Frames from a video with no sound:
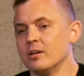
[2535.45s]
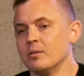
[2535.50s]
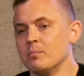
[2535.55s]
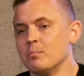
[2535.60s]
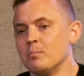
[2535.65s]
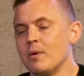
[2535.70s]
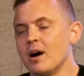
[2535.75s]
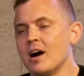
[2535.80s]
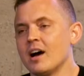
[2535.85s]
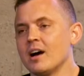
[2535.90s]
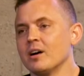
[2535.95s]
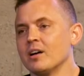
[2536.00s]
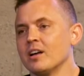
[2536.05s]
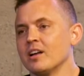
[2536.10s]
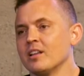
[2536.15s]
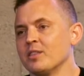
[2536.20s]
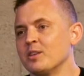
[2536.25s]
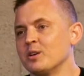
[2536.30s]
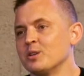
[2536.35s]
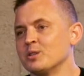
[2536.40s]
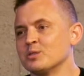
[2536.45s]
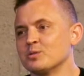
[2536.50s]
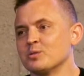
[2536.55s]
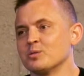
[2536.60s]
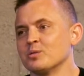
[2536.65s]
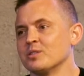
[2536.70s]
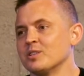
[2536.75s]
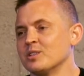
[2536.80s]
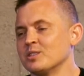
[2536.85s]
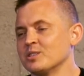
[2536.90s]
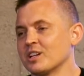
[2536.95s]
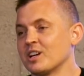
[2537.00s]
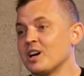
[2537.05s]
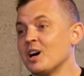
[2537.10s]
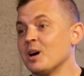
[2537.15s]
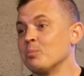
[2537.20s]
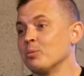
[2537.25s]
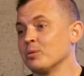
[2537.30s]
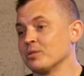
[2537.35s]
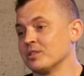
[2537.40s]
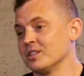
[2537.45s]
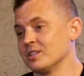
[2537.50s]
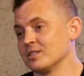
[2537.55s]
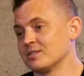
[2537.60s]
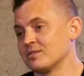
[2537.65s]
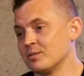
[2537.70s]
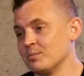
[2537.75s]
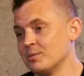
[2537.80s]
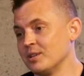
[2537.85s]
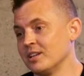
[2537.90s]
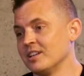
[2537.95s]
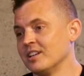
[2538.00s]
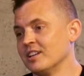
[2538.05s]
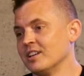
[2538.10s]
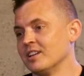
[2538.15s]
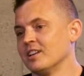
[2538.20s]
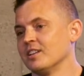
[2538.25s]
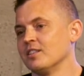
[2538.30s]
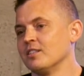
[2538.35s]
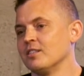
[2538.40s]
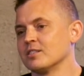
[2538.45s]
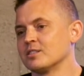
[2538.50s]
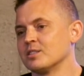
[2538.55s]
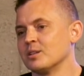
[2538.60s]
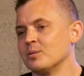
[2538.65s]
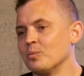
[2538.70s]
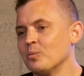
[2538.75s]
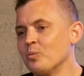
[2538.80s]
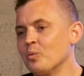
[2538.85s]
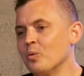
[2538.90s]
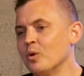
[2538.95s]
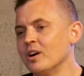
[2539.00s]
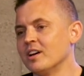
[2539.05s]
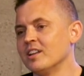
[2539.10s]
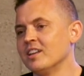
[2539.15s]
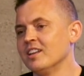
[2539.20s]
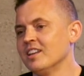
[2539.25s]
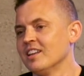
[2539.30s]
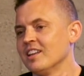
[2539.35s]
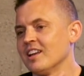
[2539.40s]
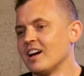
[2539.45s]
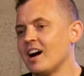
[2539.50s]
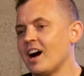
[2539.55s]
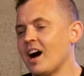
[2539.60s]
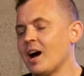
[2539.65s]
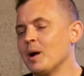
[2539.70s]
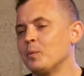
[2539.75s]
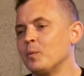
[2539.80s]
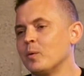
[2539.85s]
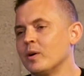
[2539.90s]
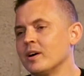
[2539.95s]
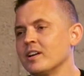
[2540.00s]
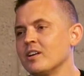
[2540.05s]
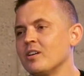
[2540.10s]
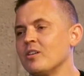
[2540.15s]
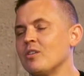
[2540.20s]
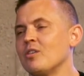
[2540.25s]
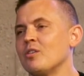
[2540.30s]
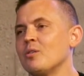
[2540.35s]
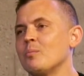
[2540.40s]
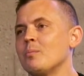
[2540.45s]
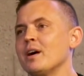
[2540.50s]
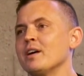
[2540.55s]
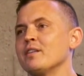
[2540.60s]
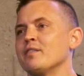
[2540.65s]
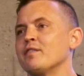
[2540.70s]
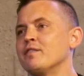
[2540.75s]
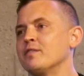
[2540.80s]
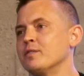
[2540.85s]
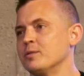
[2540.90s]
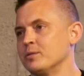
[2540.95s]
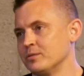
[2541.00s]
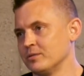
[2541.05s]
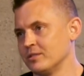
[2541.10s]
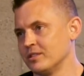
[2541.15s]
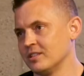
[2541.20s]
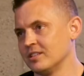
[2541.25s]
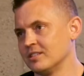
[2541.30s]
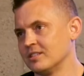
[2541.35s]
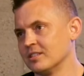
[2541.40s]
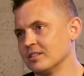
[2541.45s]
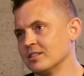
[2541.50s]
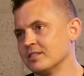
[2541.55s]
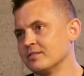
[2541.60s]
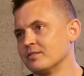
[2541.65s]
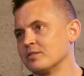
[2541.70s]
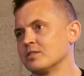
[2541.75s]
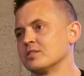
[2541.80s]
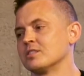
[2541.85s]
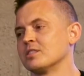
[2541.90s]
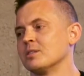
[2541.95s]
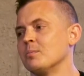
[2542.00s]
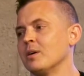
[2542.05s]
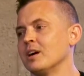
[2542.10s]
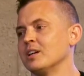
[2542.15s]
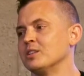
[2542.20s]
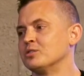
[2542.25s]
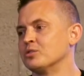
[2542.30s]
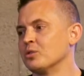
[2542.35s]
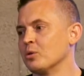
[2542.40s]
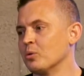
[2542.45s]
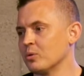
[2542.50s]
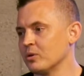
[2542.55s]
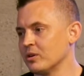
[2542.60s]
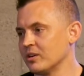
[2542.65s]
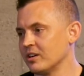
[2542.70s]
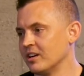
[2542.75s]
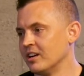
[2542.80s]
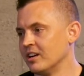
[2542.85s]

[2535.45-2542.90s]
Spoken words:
there's a couple things for me long-term. One, I want all my food delivered to my door